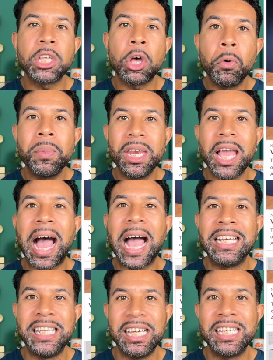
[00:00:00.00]
So many
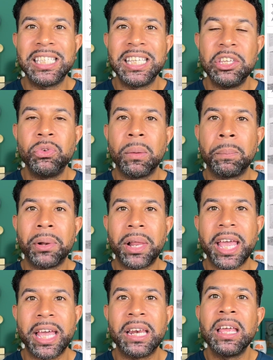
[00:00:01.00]
ideas that you can
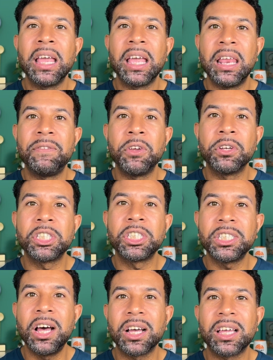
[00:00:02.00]
plan, and if you're
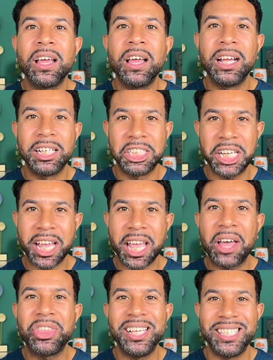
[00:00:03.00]
stuck, check
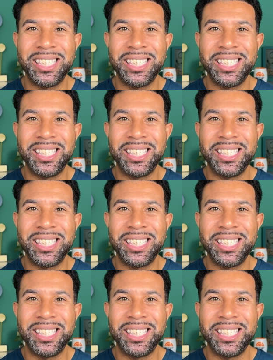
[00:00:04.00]
out these